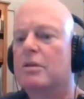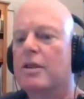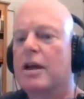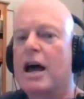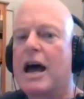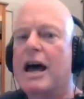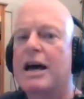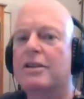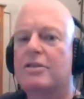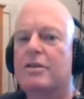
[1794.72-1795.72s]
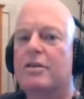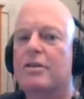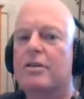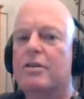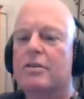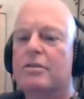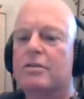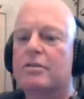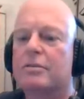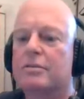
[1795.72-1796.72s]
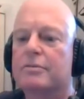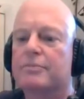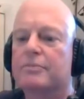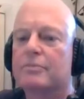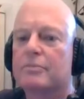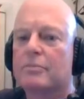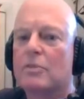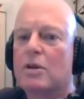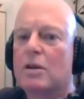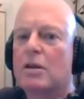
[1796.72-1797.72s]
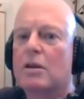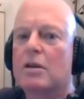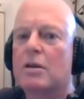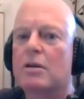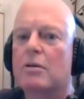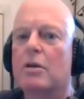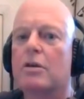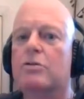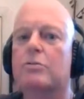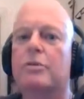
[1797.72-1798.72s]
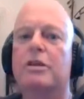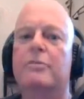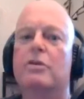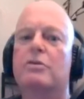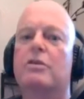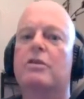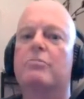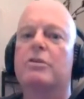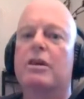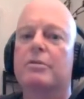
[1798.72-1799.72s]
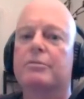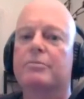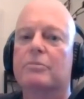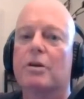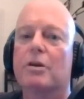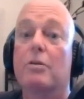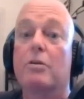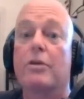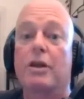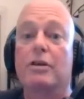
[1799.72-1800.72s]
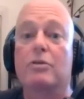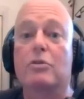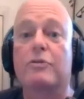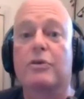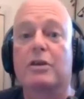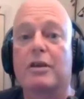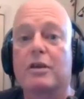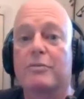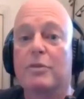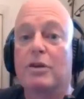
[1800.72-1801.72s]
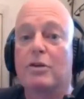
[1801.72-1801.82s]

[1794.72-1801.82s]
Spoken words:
that I hurts the hurt. Well, I do believe my time's up. I want to thank you all for coming. You've been an